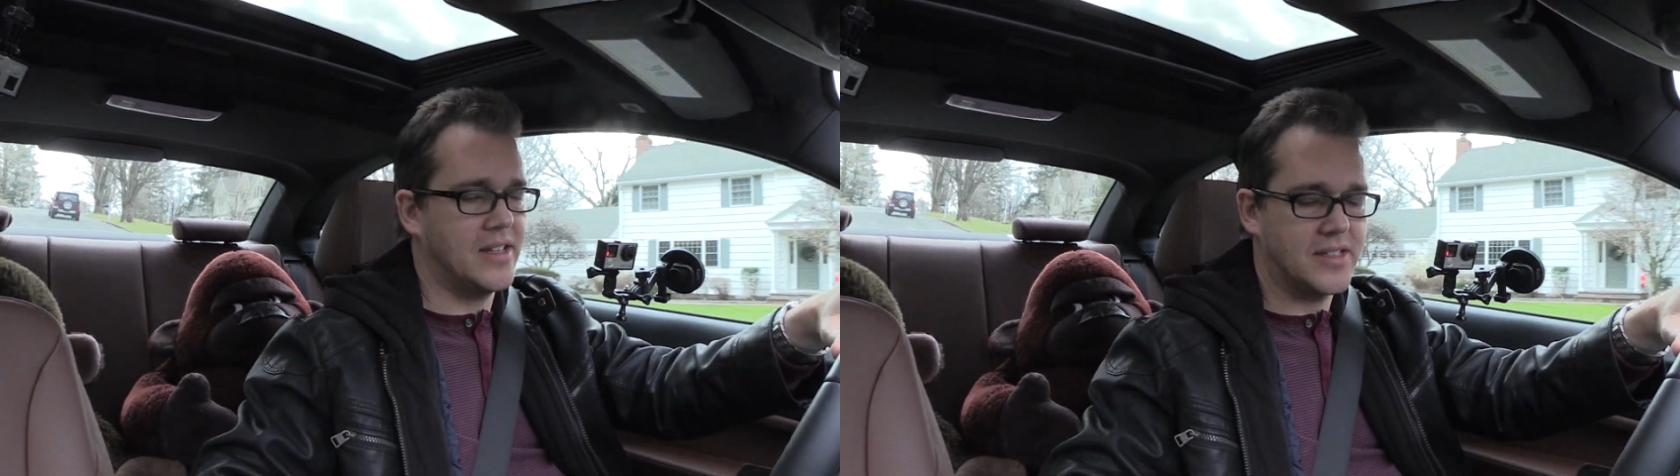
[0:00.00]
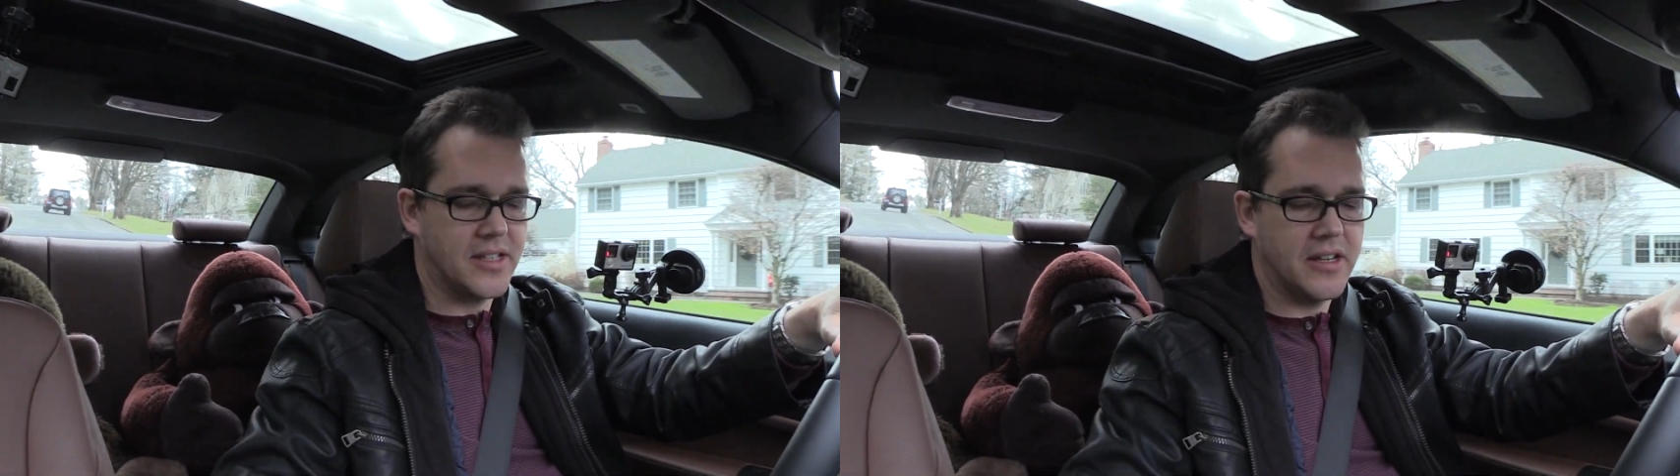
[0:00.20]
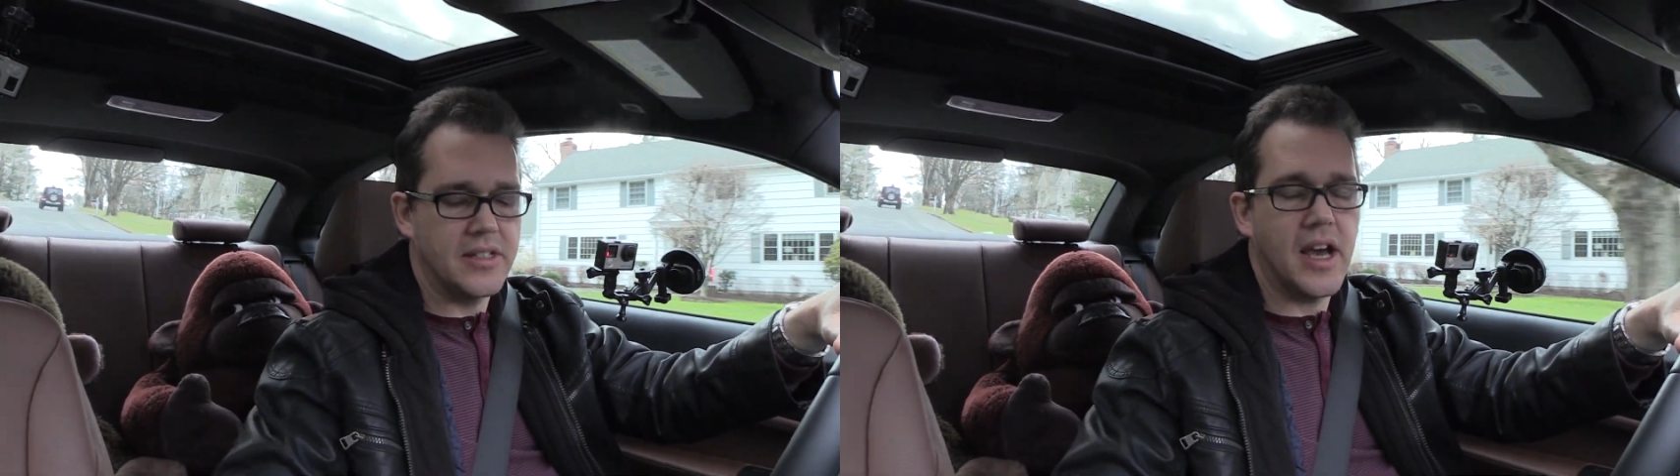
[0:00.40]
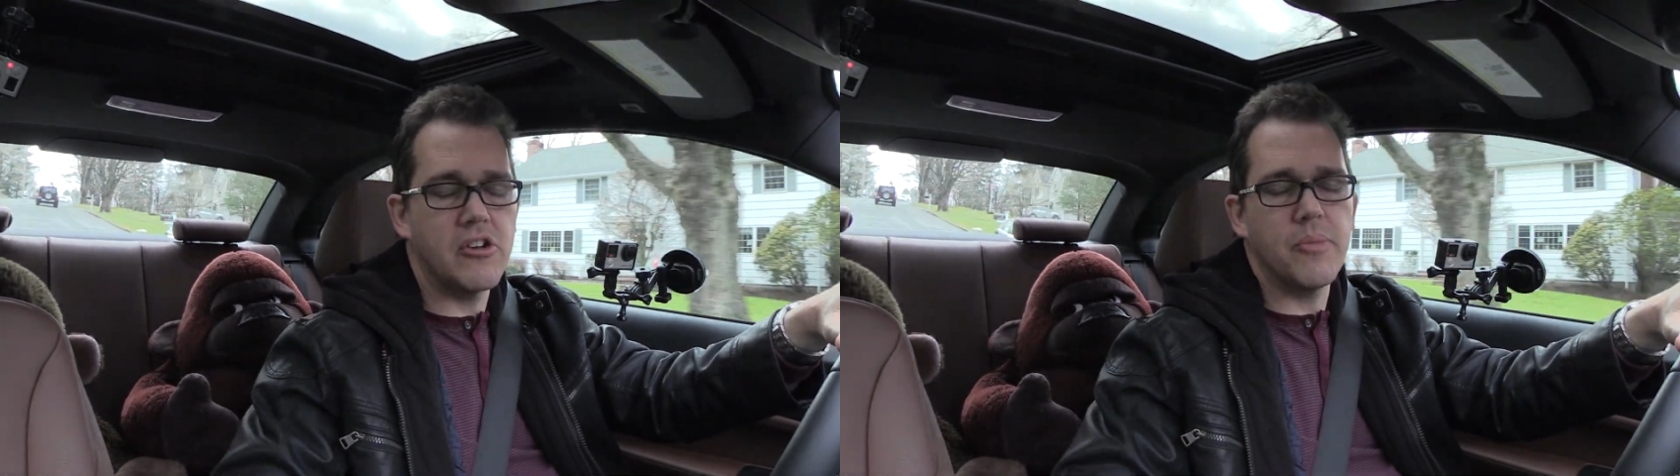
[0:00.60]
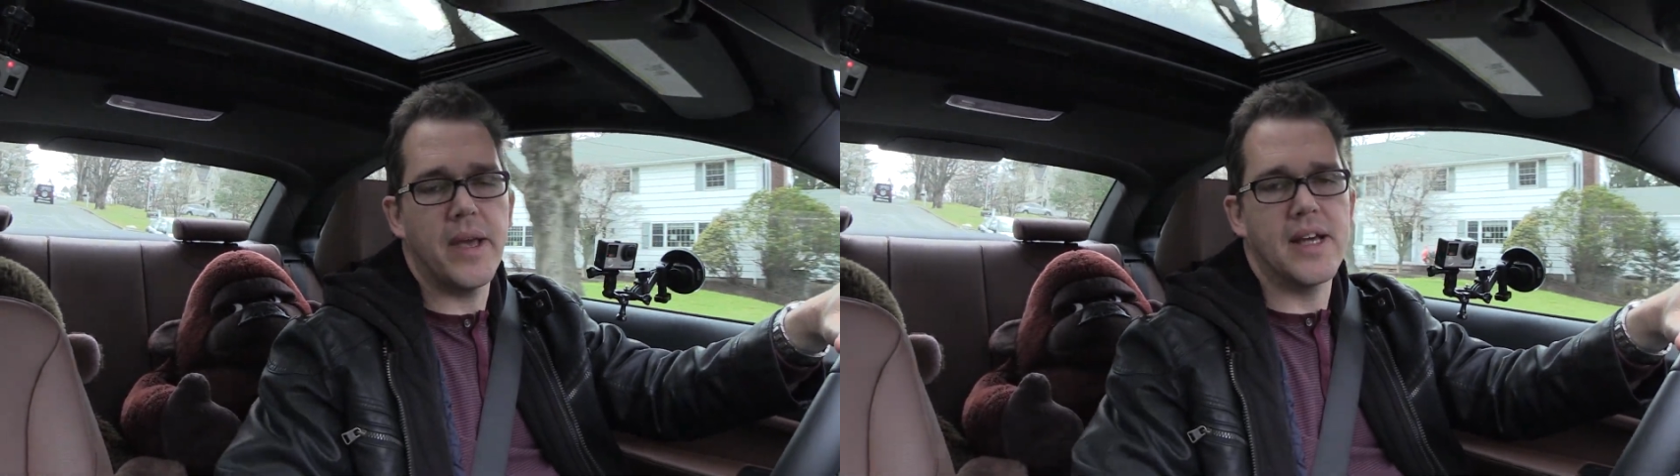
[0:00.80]
So it's
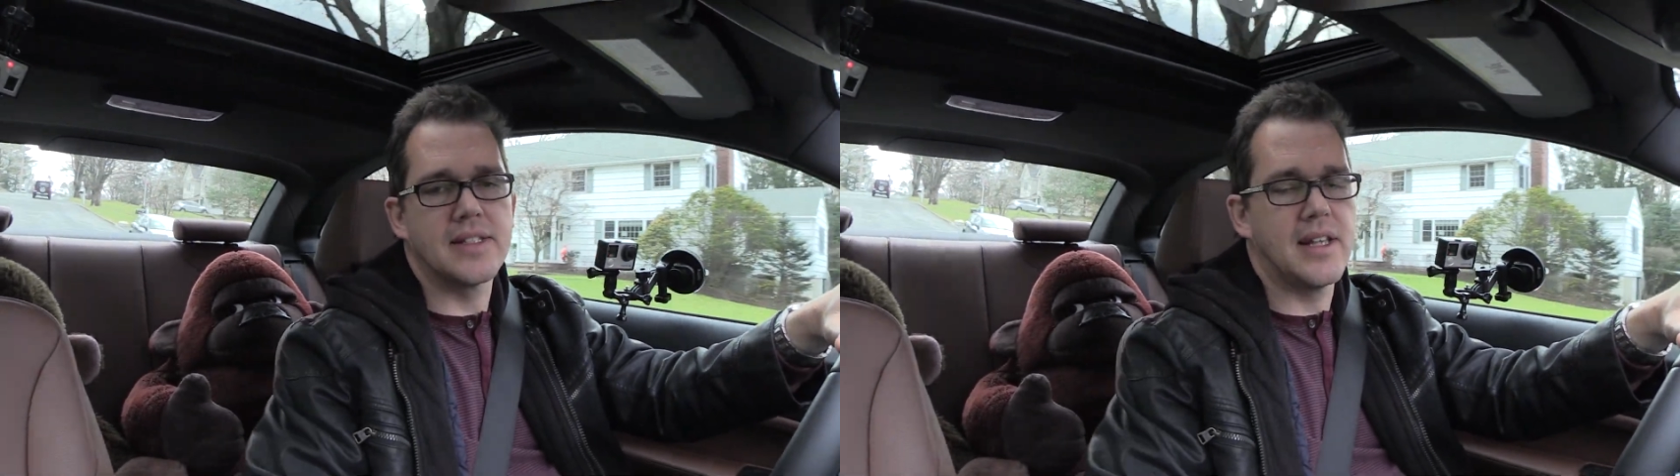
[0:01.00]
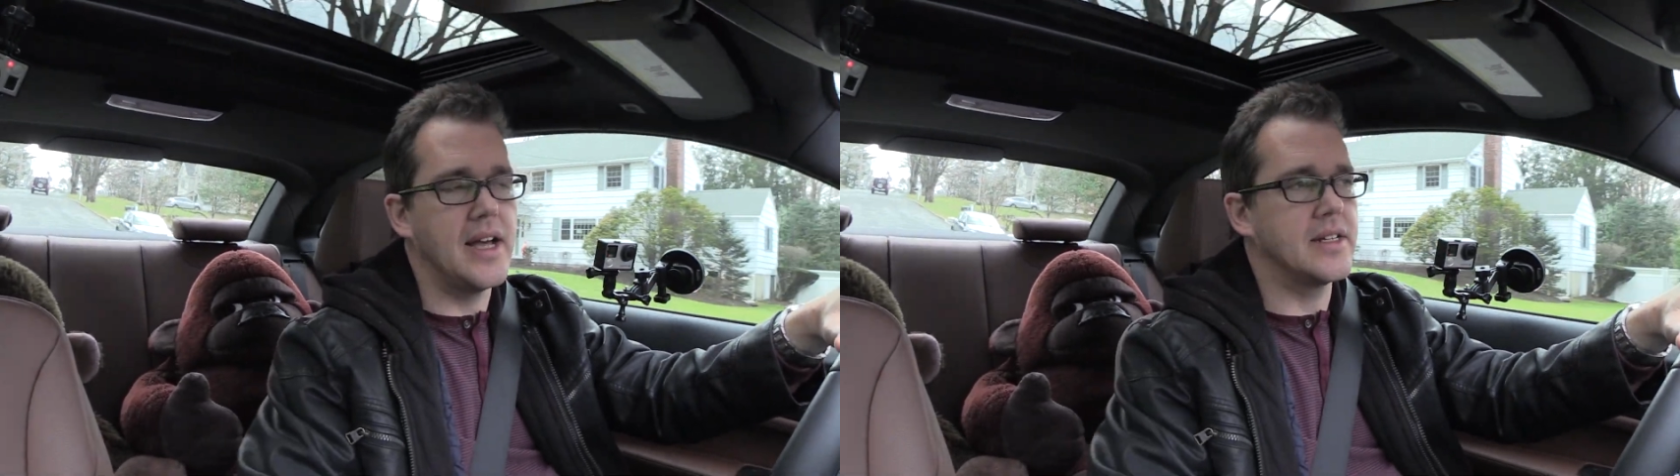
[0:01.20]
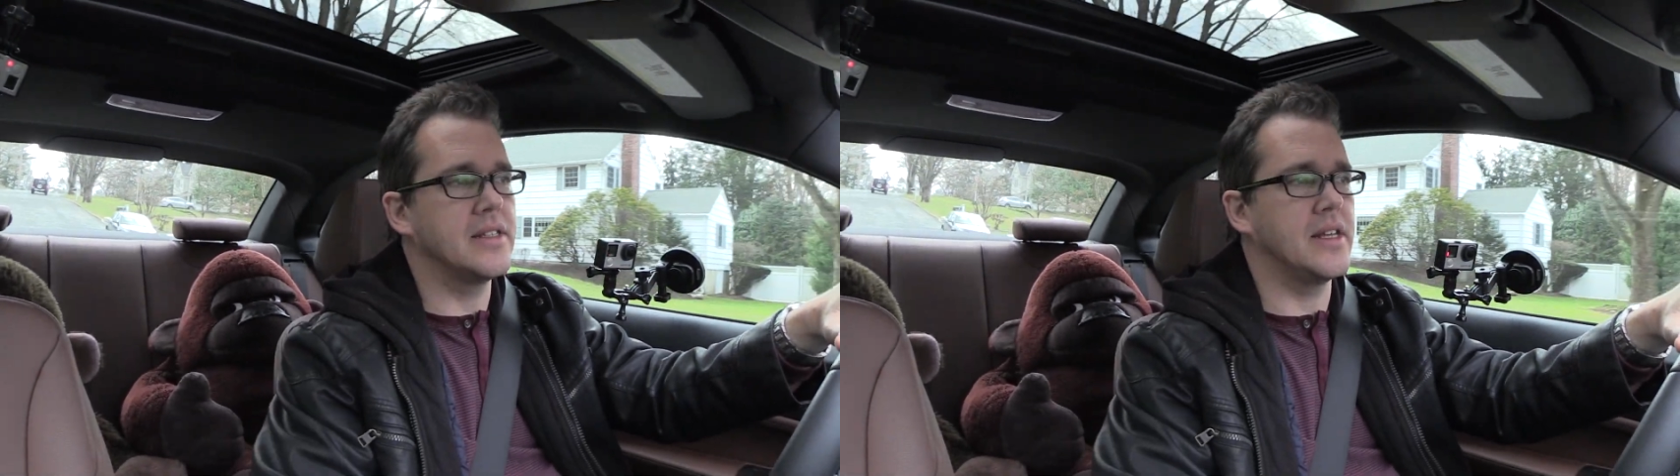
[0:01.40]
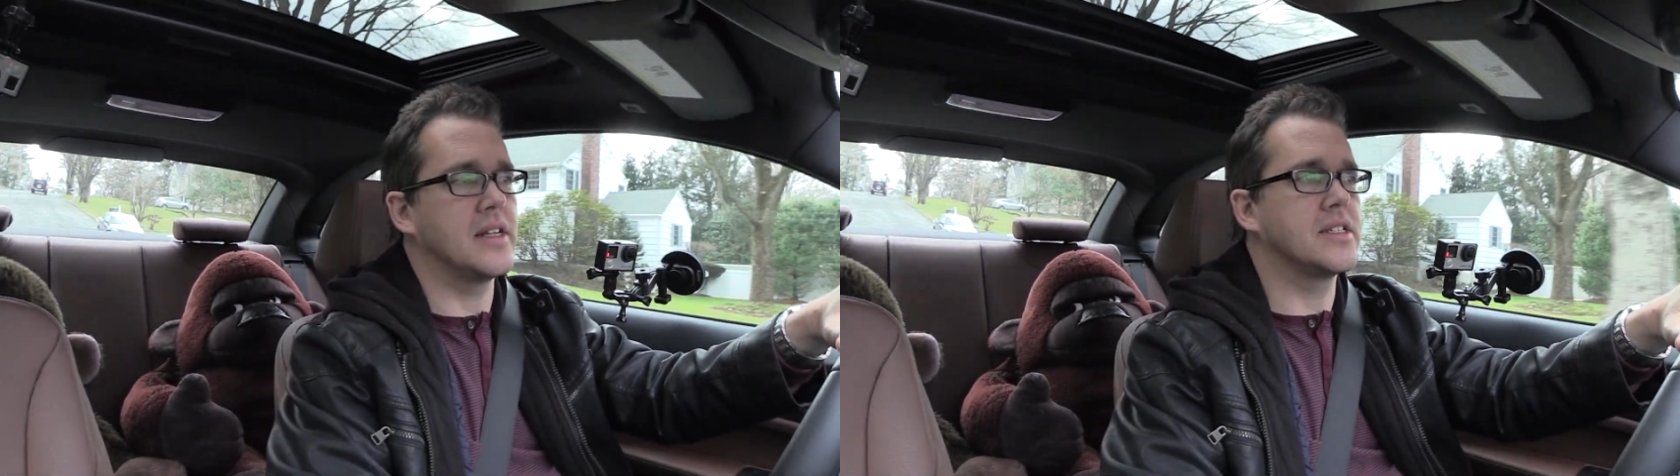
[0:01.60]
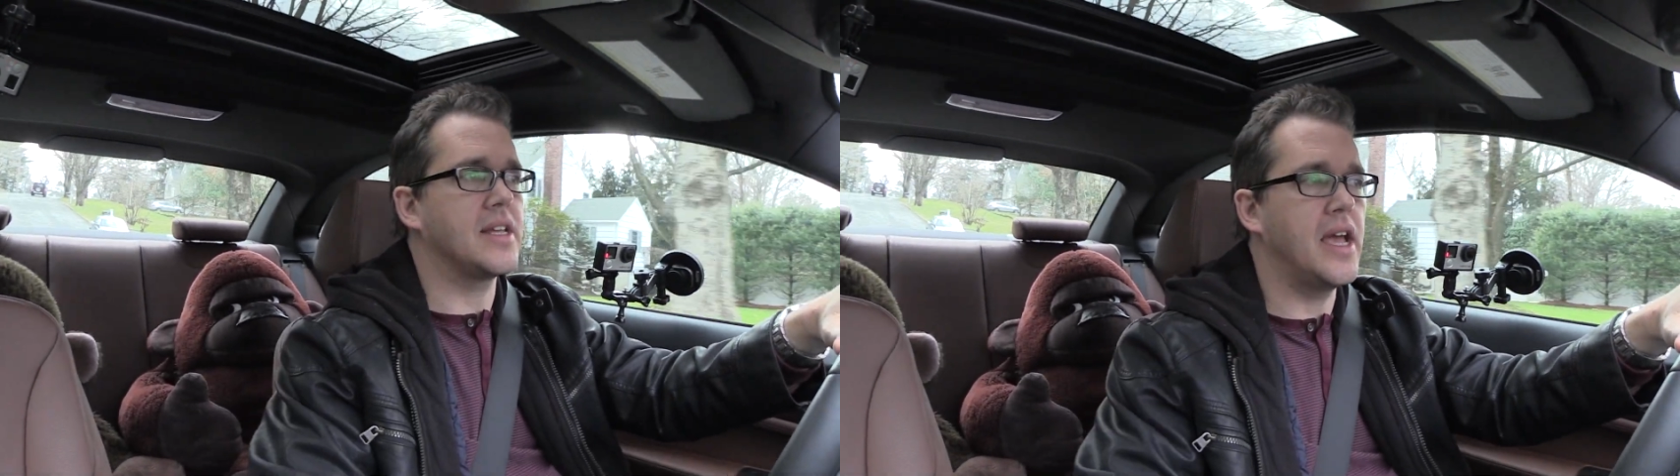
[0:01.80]
100 pounds lighter than
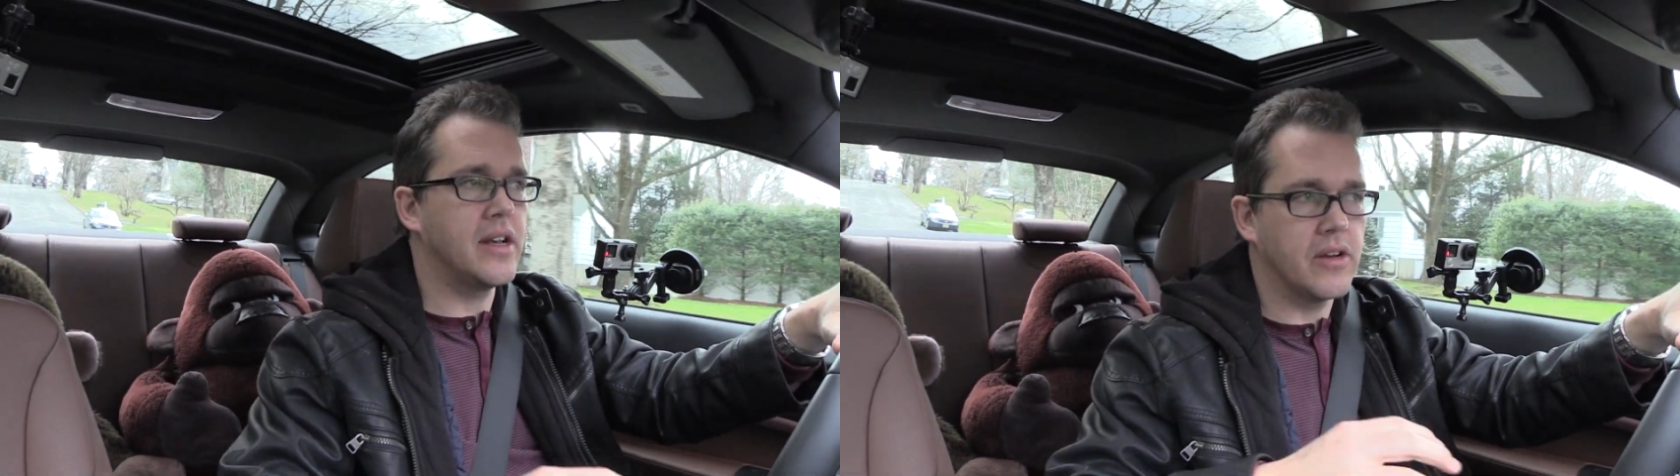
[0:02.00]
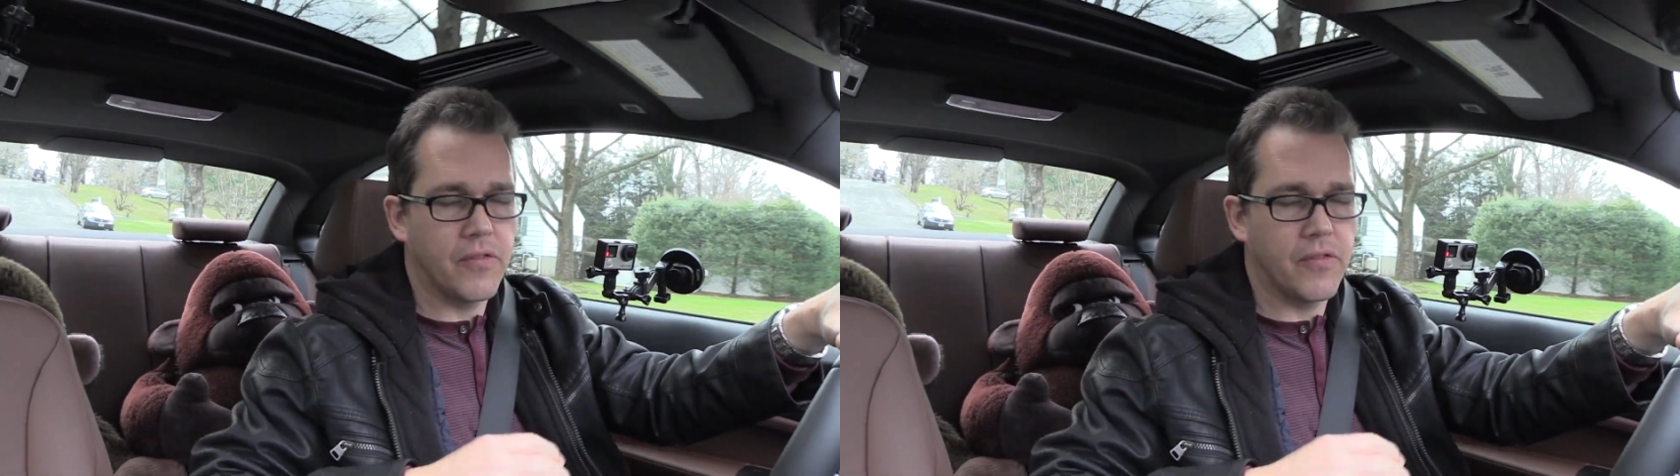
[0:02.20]
a standard